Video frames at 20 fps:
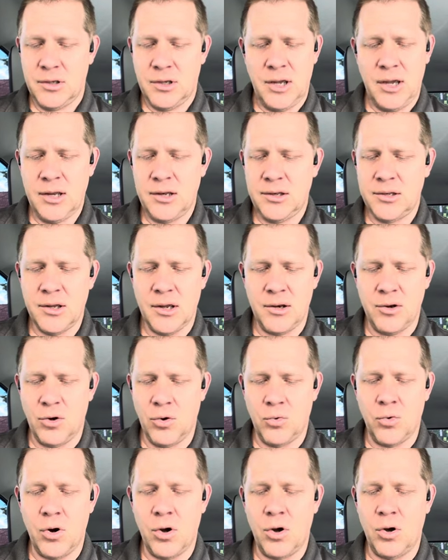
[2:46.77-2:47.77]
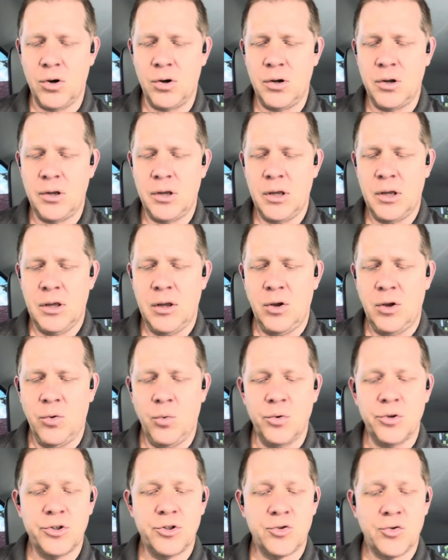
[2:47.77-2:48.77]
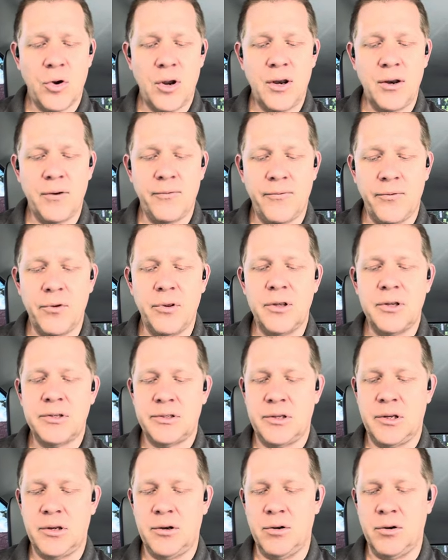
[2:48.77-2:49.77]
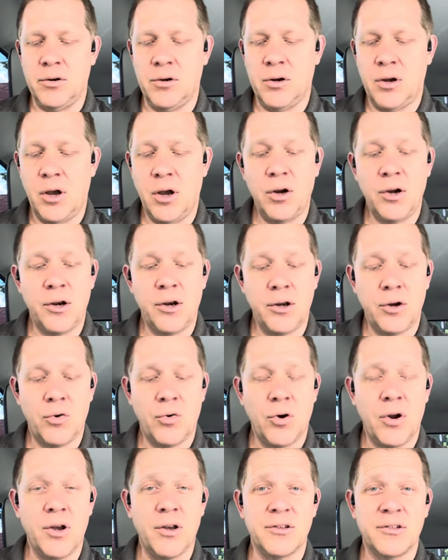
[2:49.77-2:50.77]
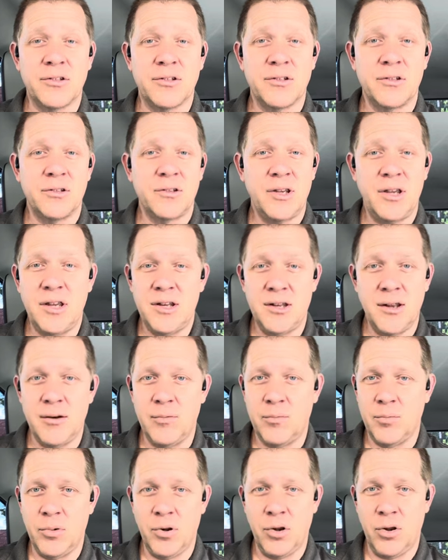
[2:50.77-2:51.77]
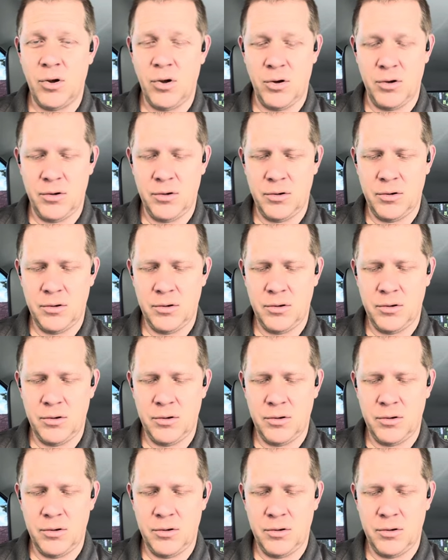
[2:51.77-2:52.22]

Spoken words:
He'd done no wrong. Was traded for this sinner. Hung on a cross. He didn't belong.